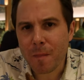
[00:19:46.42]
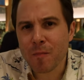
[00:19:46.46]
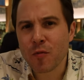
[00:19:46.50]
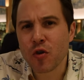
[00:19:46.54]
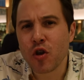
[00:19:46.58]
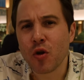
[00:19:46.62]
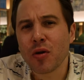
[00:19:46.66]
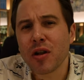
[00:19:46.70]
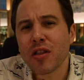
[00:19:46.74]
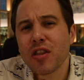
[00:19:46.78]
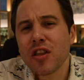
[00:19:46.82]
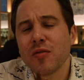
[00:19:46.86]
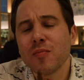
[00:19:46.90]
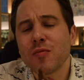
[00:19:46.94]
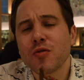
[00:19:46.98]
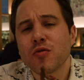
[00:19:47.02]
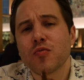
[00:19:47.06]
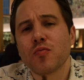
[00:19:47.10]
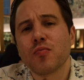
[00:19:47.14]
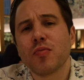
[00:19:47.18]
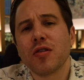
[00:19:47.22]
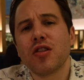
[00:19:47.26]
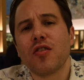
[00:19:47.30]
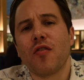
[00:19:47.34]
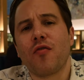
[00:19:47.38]
You know what
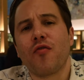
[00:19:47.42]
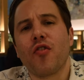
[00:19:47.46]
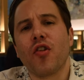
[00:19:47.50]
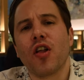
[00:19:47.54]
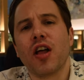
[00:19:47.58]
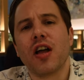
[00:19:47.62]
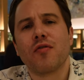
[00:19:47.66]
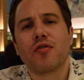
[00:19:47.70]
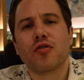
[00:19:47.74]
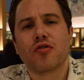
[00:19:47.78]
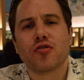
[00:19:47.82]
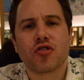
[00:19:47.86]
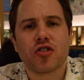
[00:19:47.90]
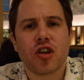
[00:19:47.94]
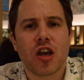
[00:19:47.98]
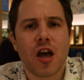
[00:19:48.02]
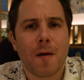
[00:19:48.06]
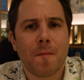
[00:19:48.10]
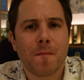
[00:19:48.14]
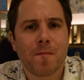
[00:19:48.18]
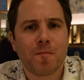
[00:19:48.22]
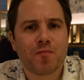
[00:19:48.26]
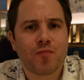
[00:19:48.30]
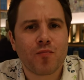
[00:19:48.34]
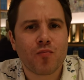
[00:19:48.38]
has been the flavor, Sam,
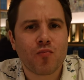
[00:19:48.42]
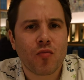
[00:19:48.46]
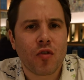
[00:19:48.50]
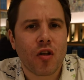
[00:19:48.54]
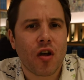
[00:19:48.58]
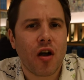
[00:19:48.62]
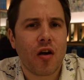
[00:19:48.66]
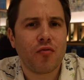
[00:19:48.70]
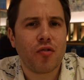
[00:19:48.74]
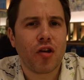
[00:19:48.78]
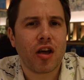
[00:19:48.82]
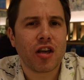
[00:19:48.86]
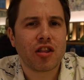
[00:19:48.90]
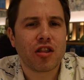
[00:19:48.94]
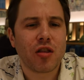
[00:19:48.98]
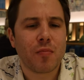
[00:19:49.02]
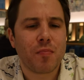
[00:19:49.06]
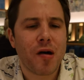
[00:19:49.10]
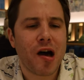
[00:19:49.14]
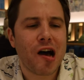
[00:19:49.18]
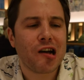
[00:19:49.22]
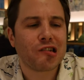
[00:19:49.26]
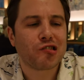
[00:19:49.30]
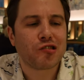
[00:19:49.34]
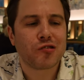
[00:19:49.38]
of like the
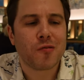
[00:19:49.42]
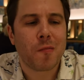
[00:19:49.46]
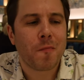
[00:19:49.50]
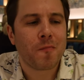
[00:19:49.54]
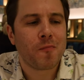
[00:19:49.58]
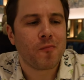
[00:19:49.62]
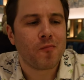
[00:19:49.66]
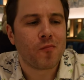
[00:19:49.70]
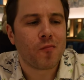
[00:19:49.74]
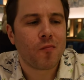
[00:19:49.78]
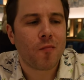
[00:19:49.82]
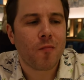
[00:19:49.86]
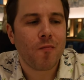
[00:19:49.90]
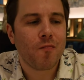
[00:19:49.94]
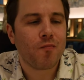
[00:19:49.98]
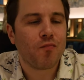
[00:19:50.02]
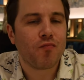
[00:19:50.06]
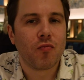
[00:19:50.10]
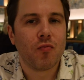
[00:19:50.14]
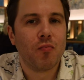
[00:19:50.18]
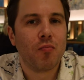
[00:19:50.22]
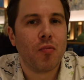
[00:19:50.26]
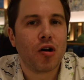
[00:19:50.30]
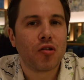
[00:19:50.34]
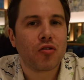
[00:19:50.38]
past
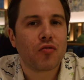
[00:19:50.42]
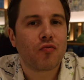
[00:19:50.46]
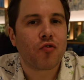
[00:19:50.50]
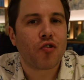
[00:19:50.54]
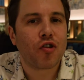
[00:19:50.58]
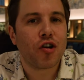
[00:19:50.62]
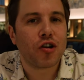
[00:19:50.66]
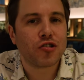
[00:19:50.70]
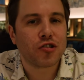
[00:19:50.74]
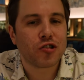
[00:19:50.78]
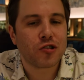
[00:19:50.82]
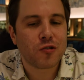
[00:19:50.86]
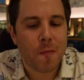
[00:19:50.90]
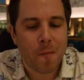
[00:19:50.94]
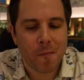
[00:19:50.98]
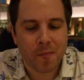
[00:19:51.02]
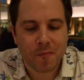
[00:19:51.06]
month for us